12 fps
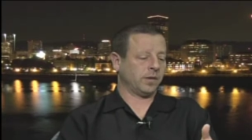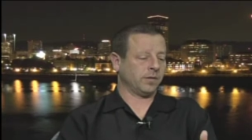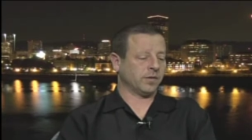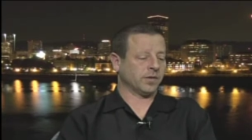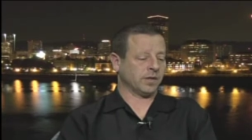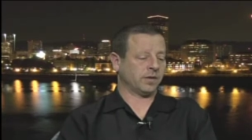
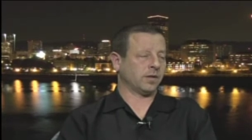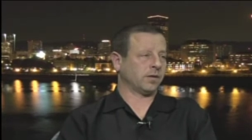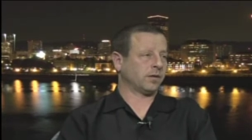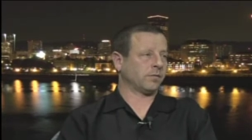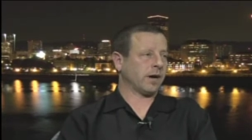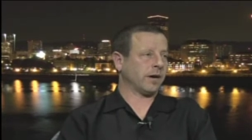be
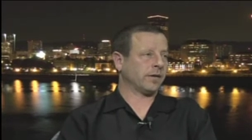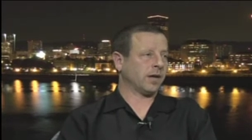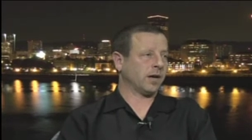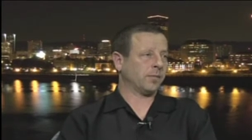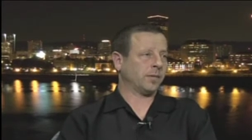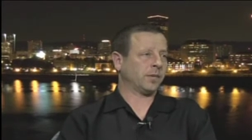resistant to
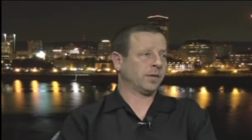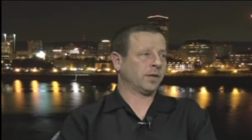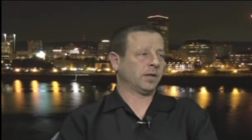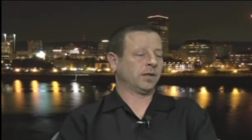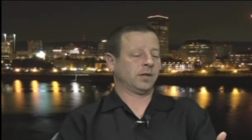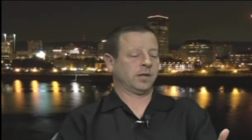Roundup,
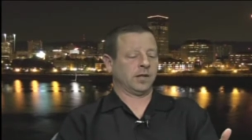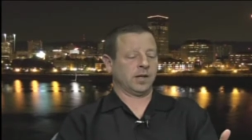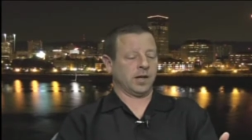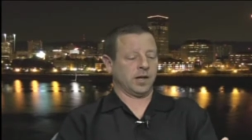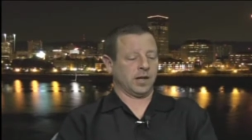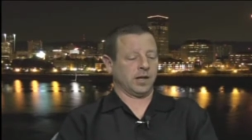
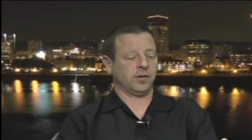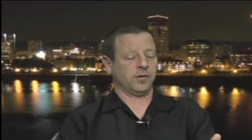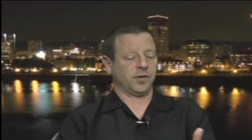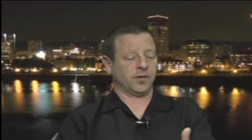and then